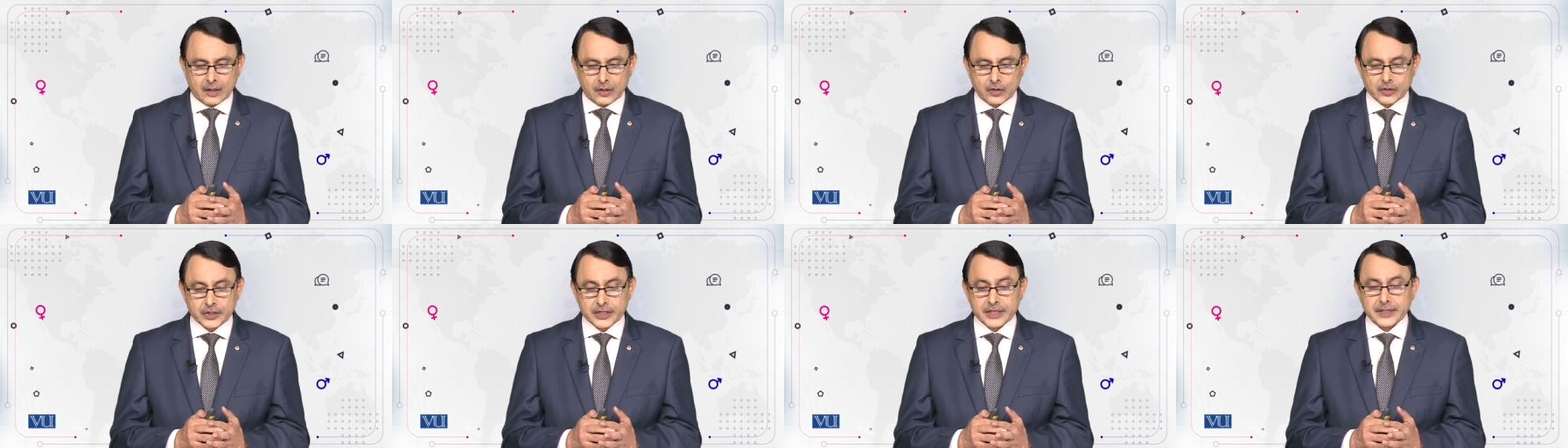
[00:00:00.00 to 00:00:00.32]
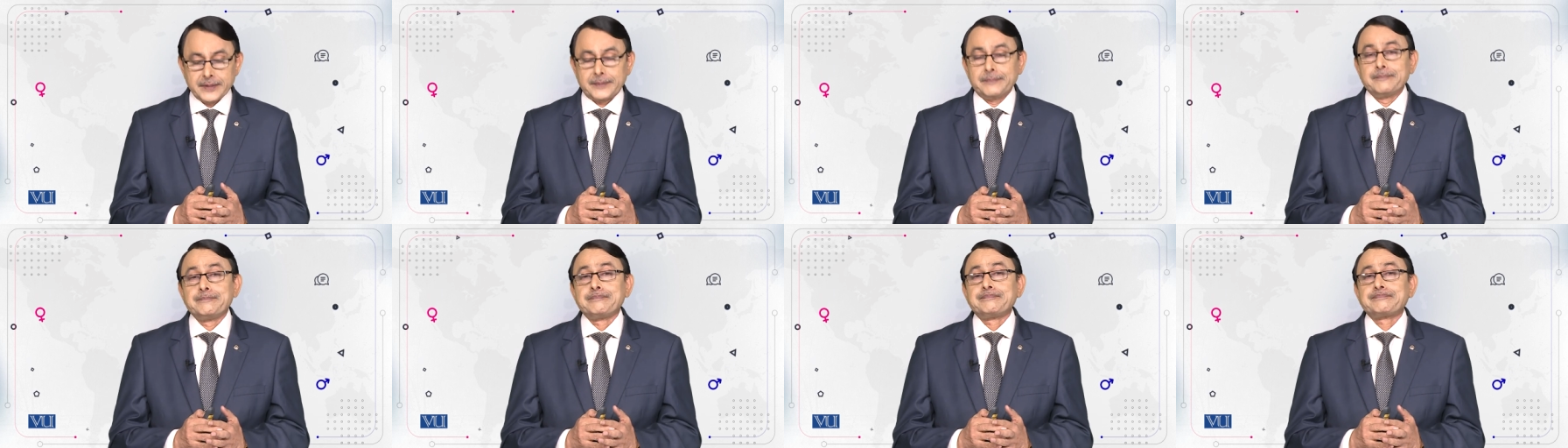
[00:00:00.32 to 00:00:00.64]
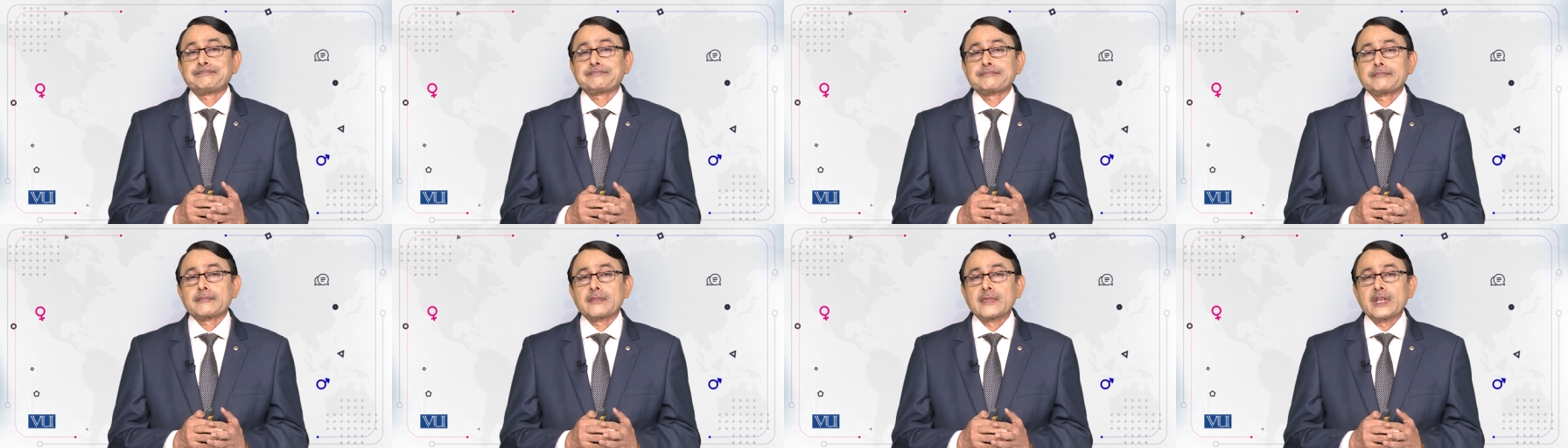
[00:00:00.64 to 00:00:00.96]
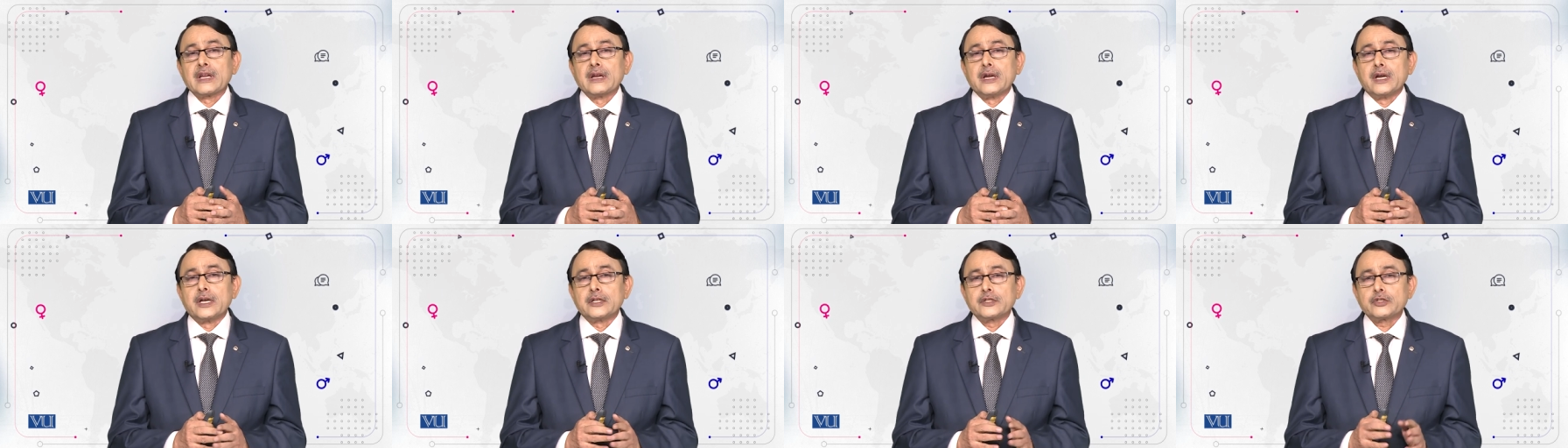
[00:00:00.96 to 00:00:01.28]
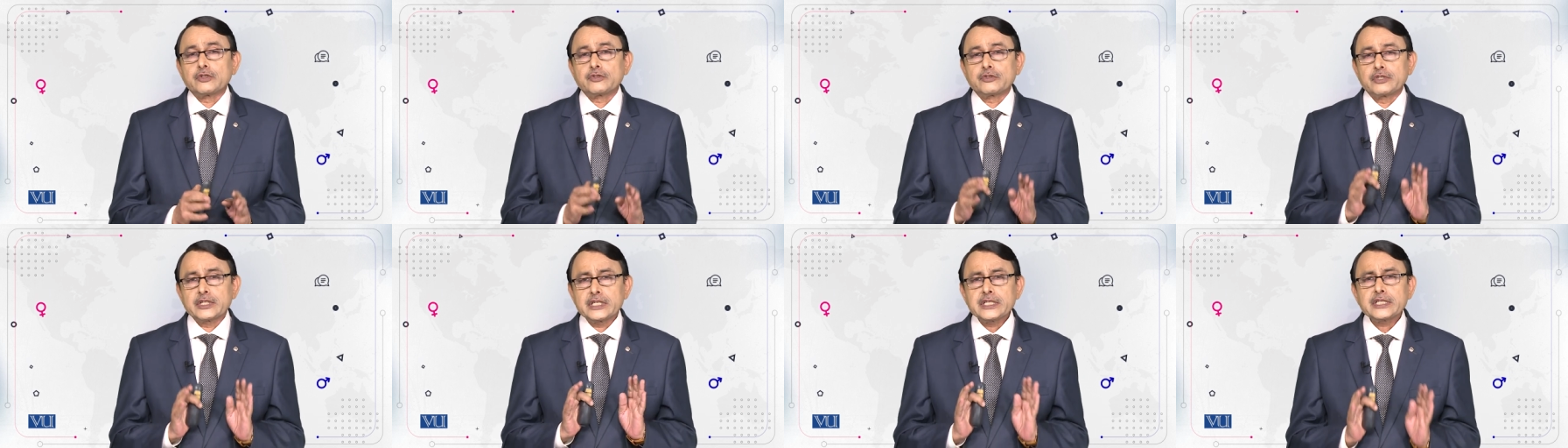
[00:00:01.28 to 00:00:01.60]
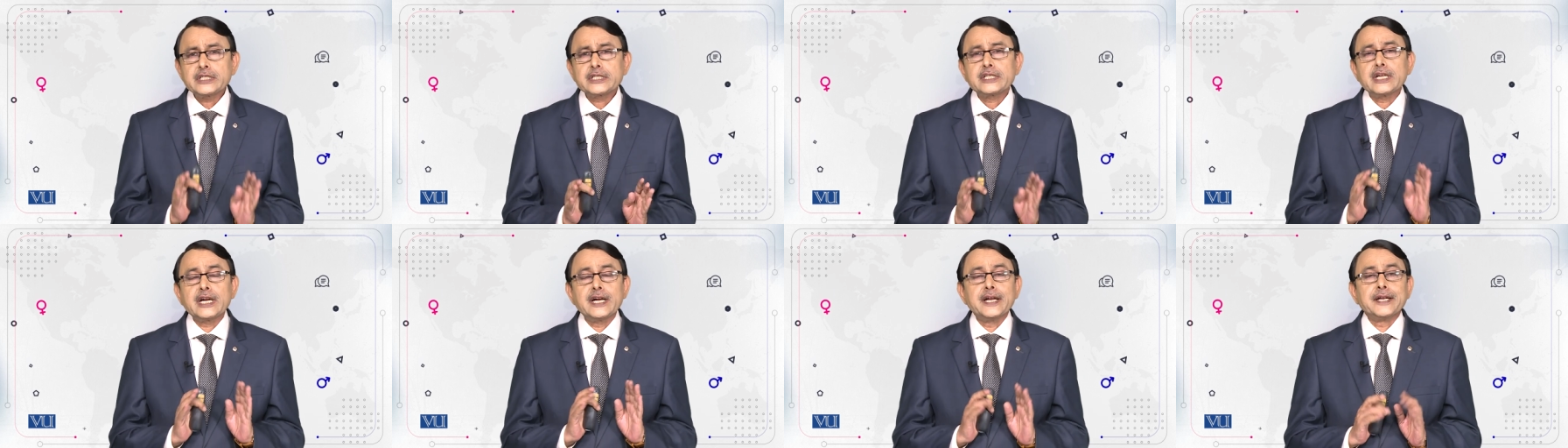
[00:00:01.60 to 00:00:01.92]
Okay. Now,
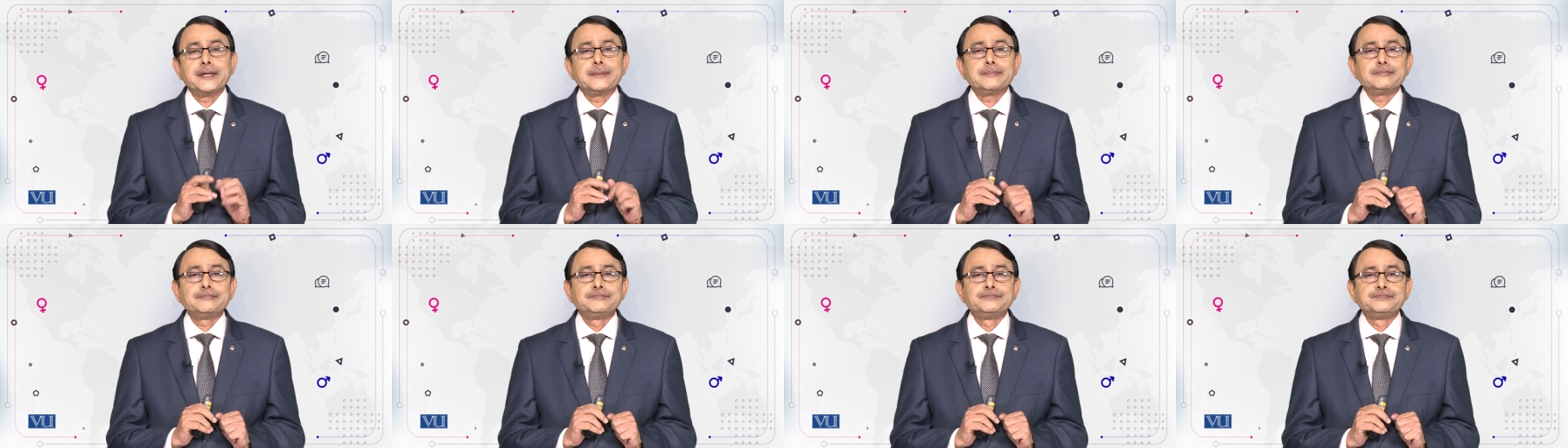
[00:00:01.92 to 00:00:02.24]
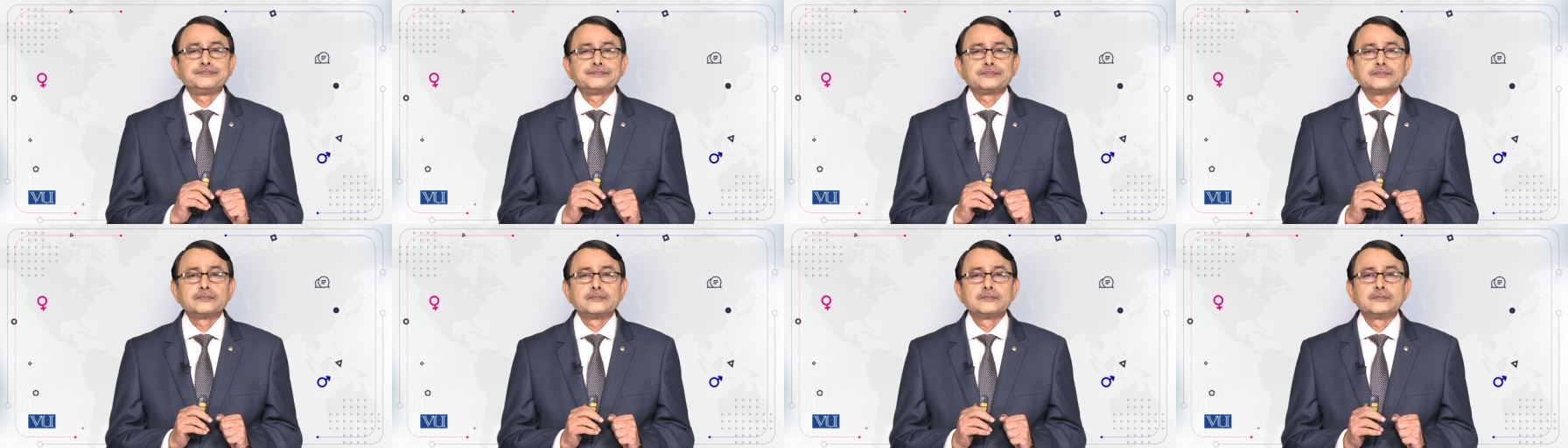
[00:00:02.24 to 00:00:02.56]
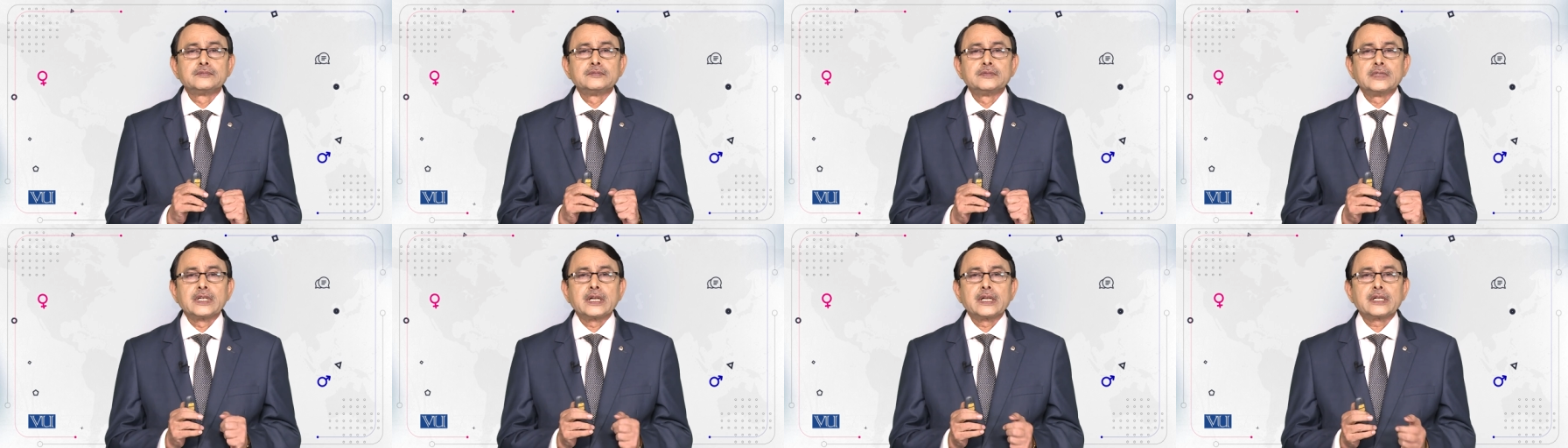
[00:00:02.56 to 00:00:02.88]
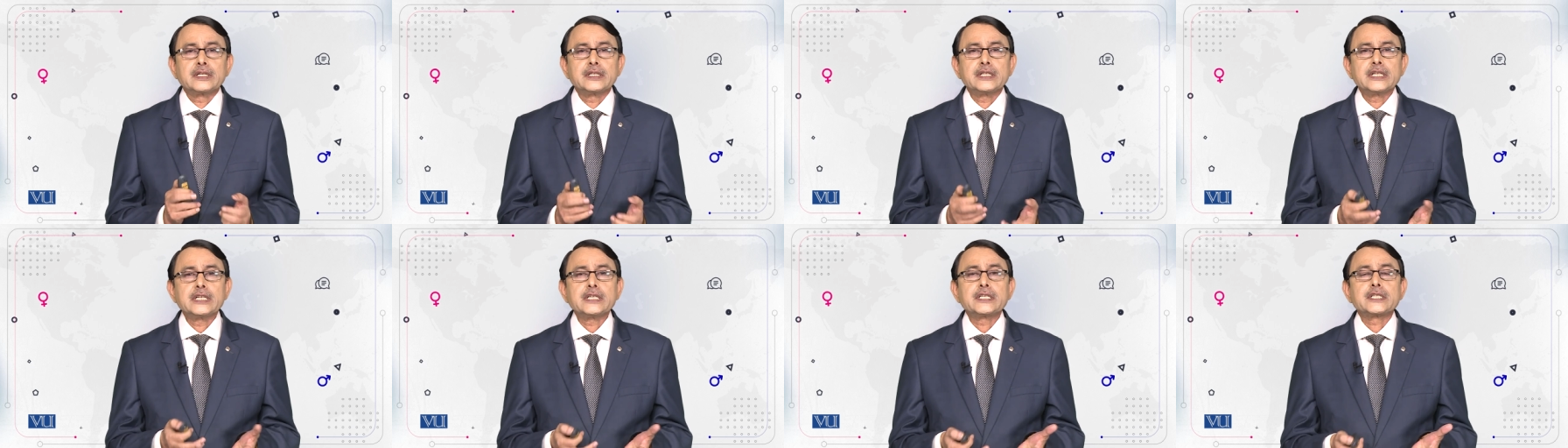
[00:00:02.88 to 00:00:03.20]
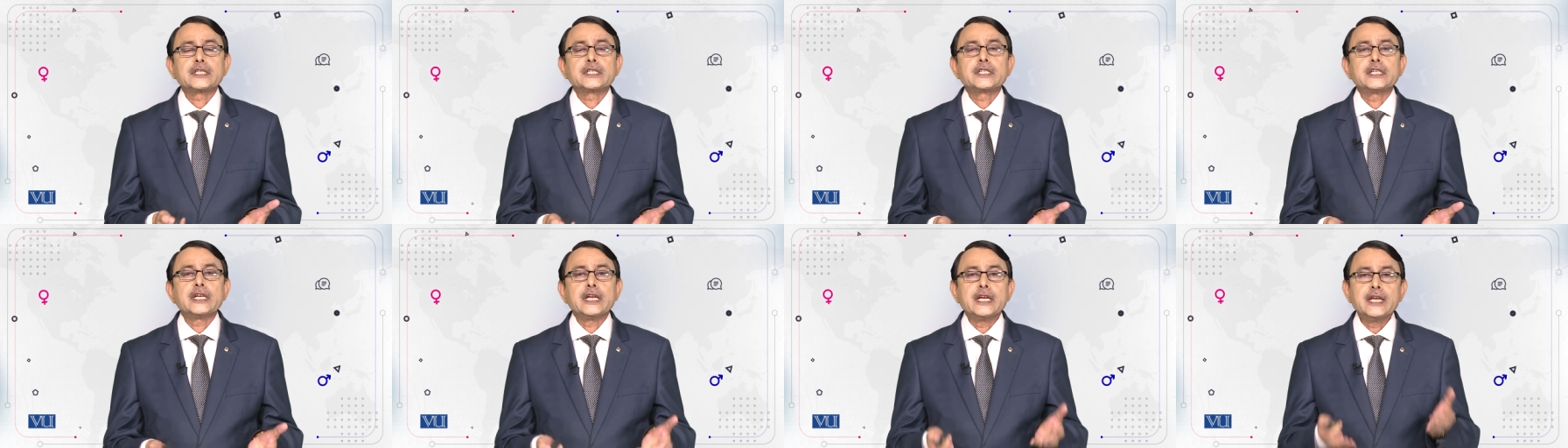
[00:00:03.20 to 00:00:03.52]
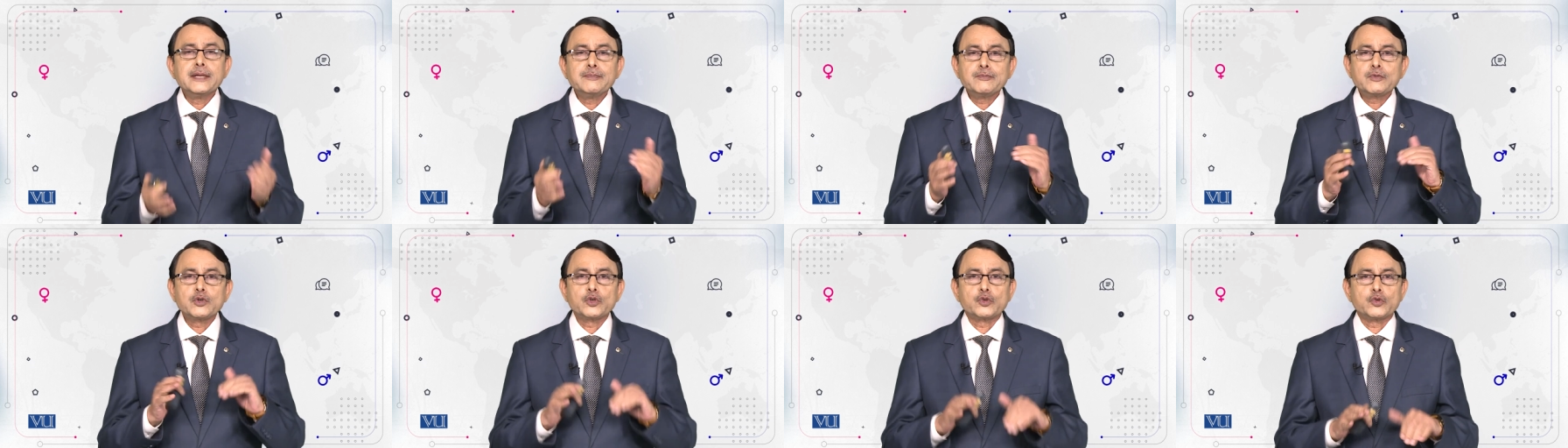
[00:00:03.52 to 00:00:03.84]
this time the
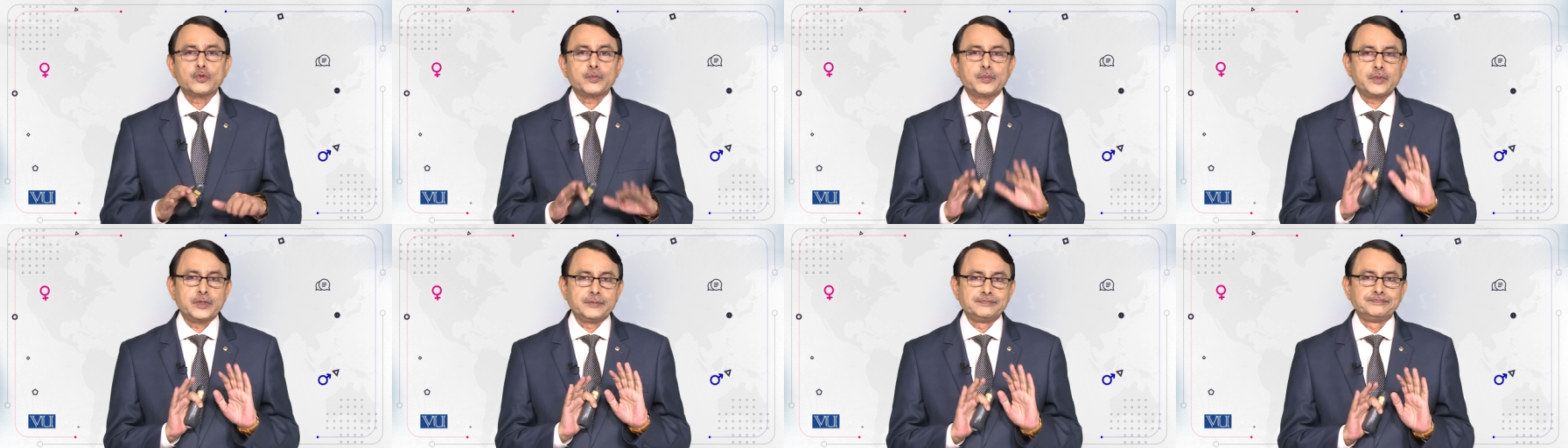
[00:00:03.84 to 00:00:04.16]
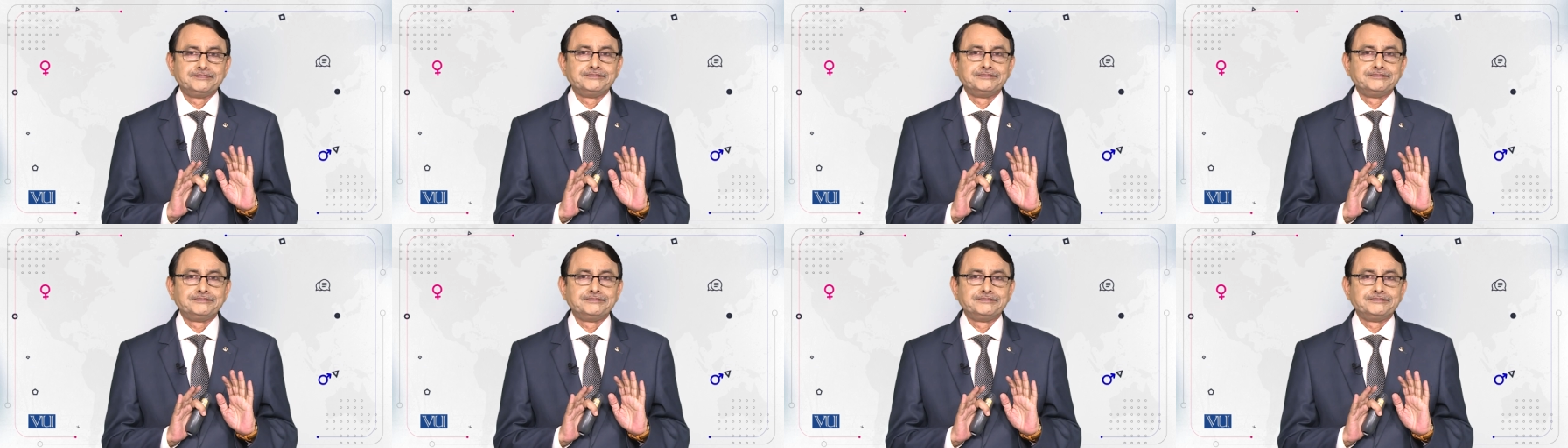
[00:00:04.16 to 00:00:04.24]
same group,